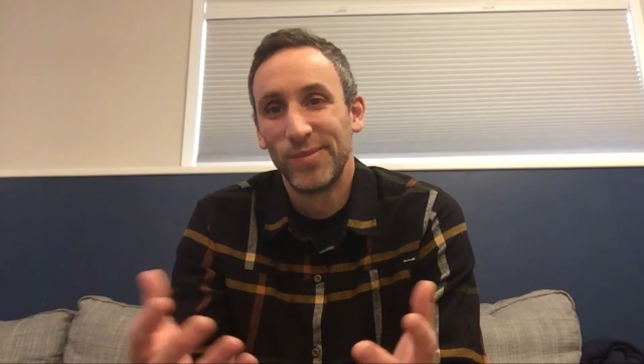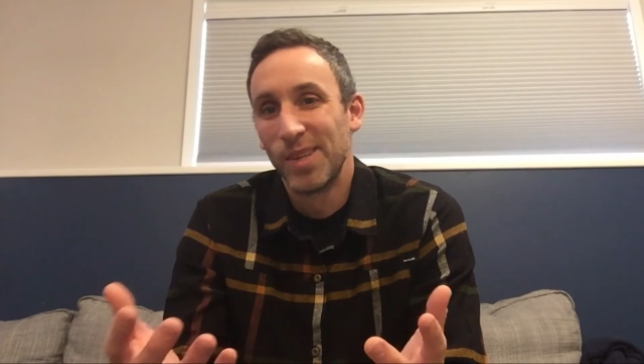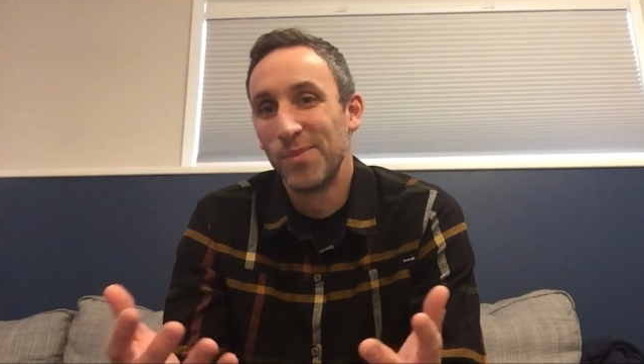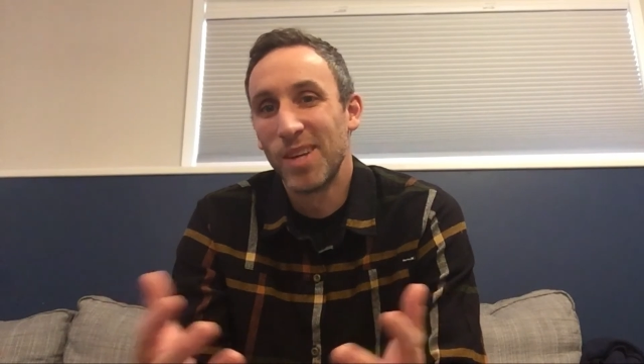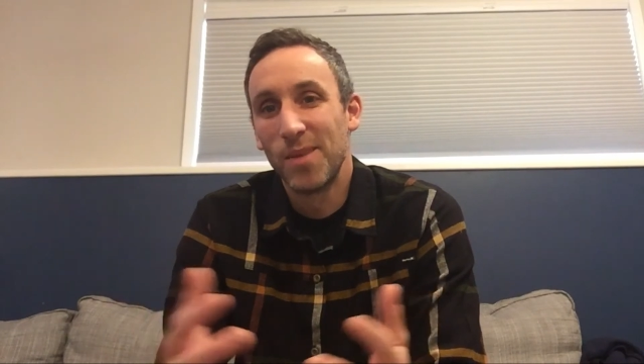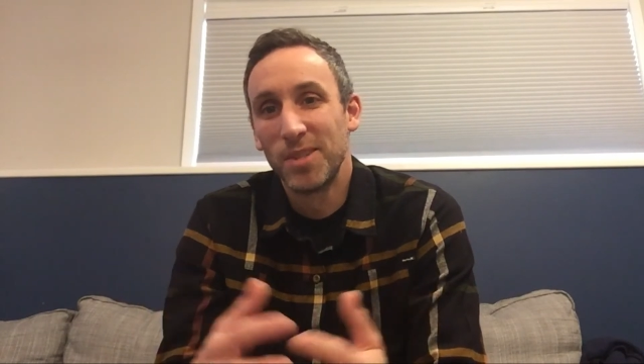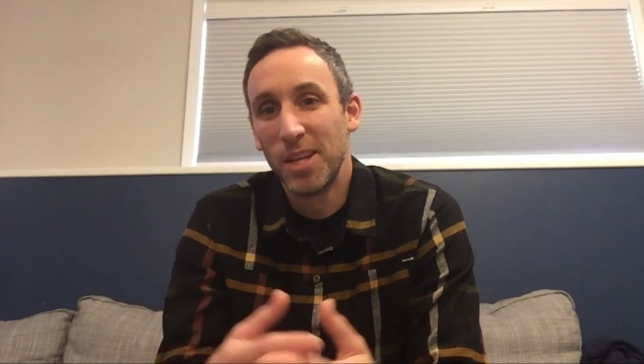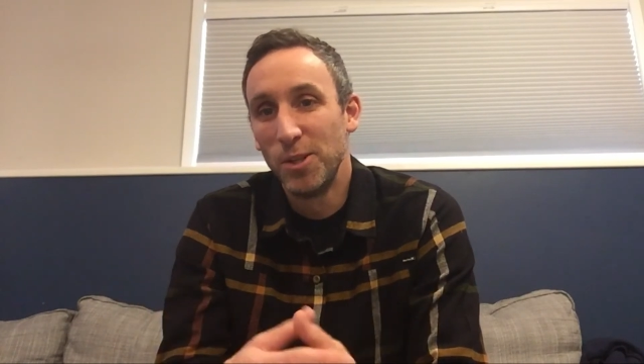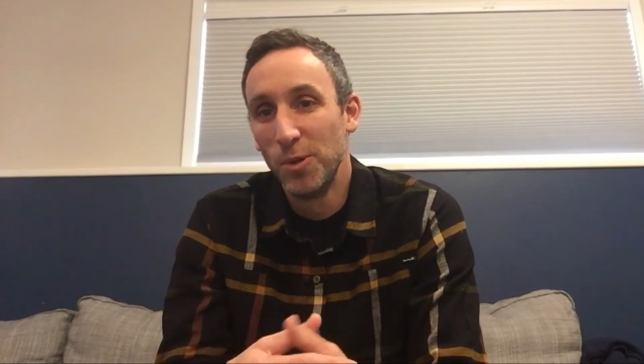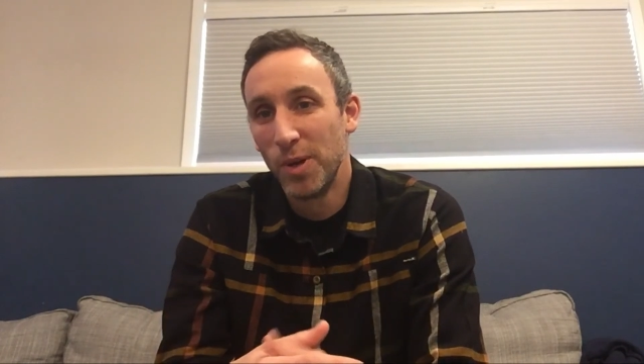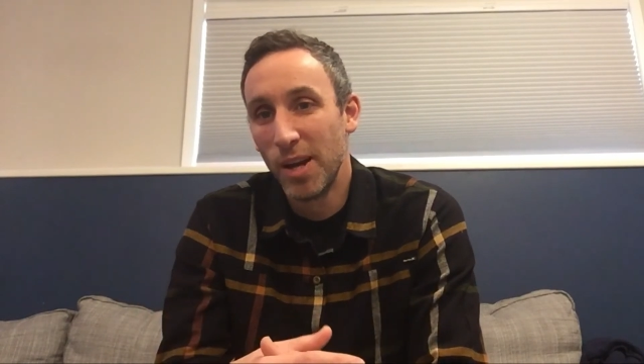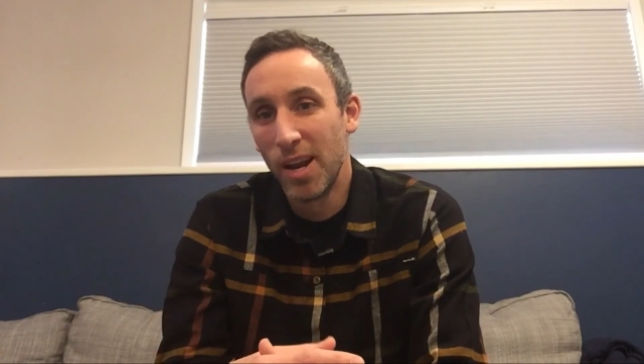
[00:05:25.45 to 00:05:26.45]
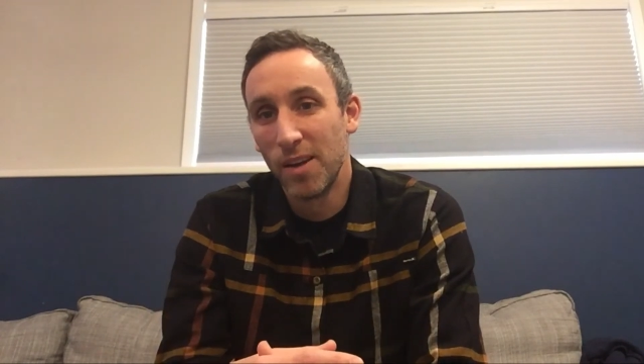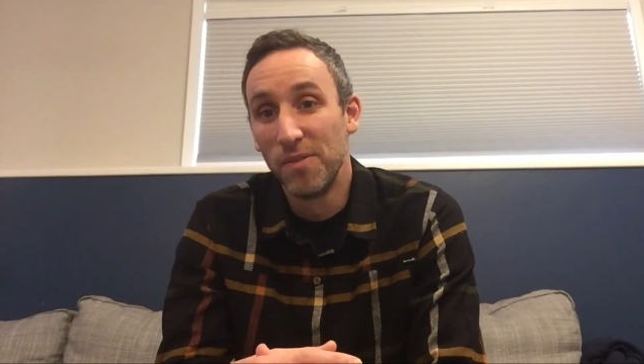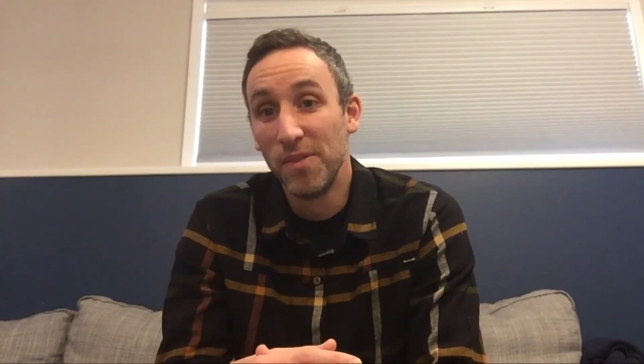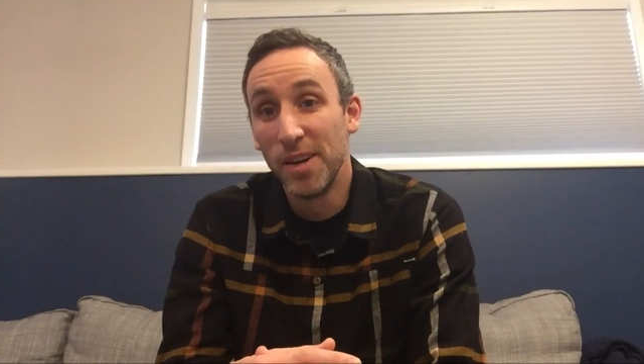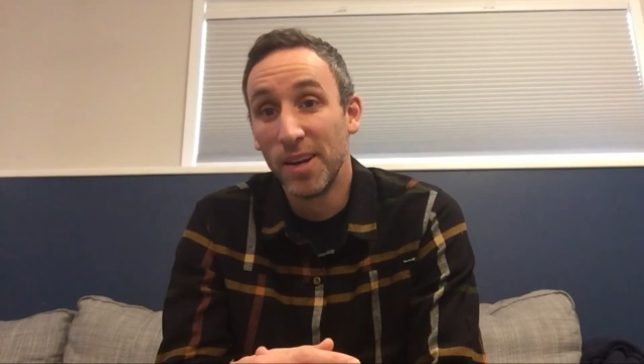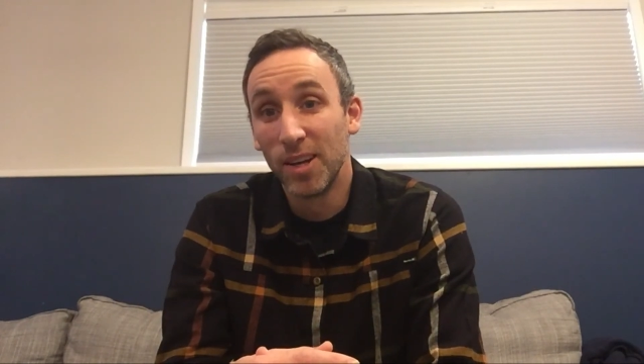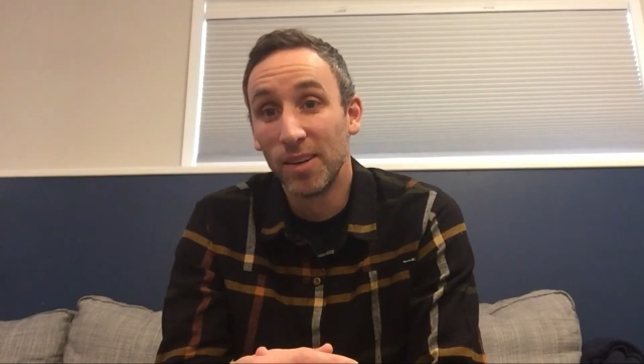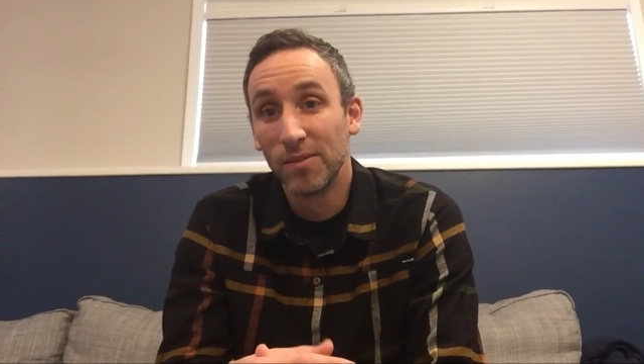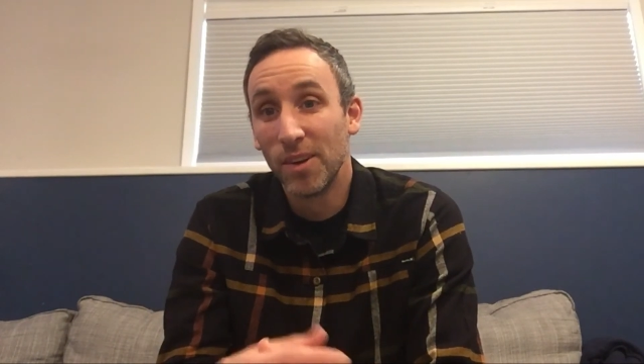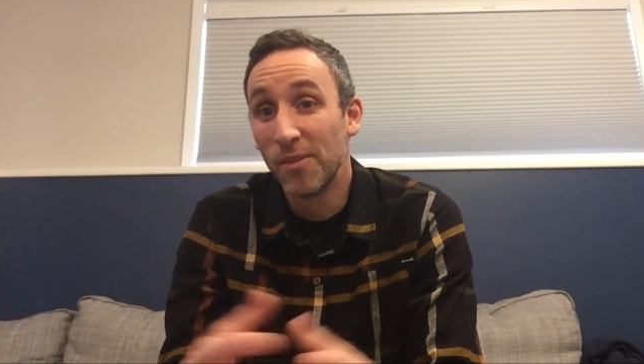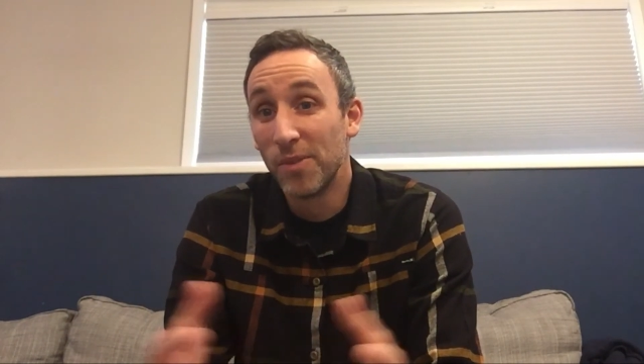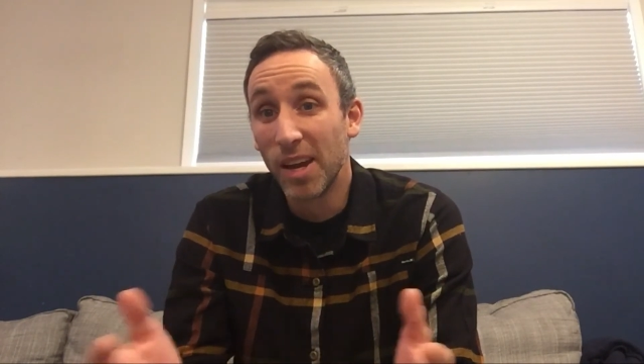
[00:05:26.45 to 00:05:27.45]
sometimes they do it out of fear
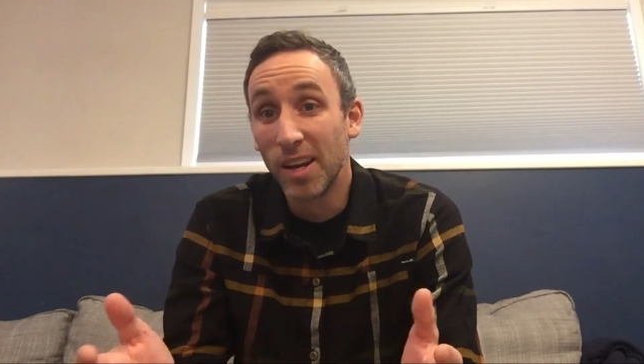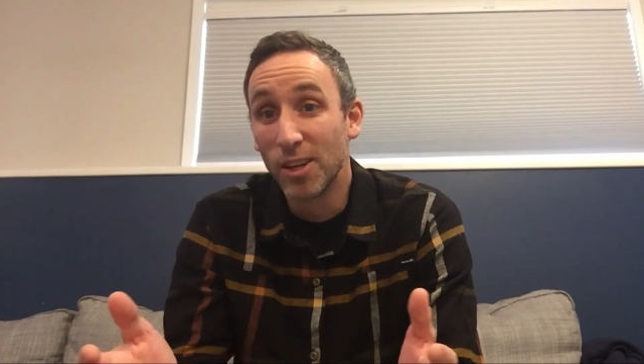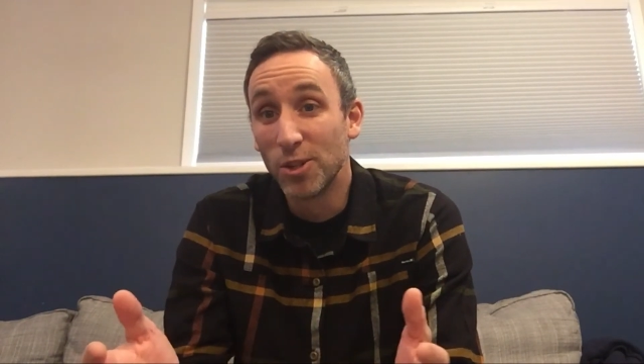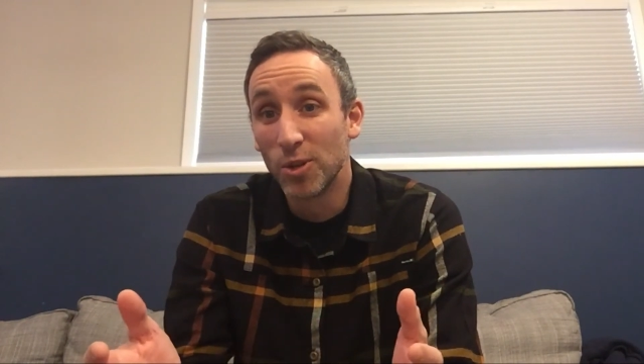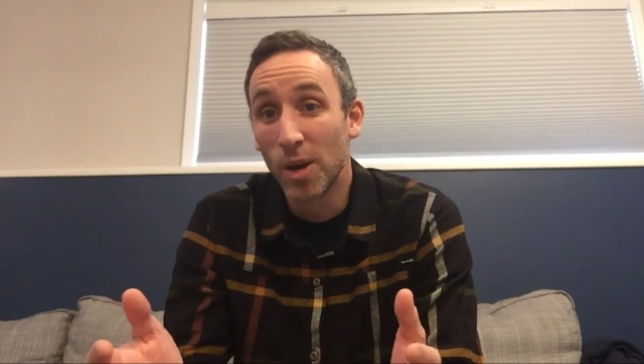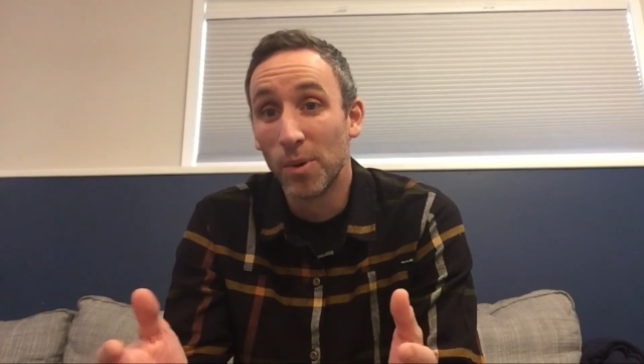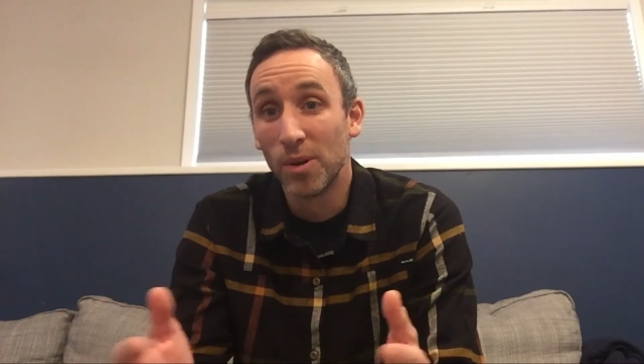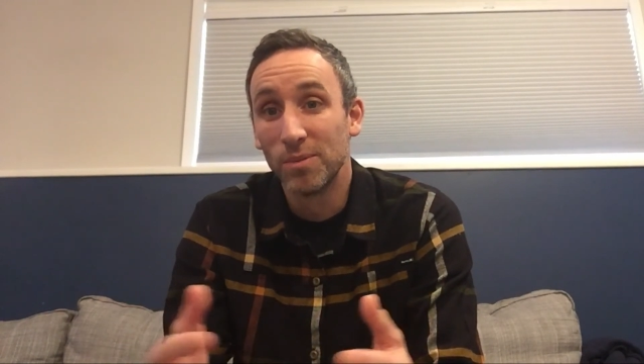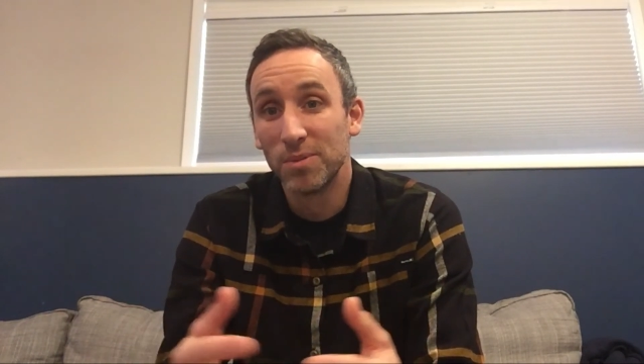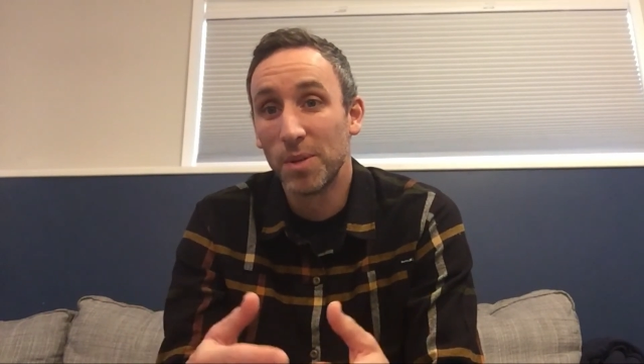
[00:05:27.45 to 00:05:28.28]
of getting in trouble.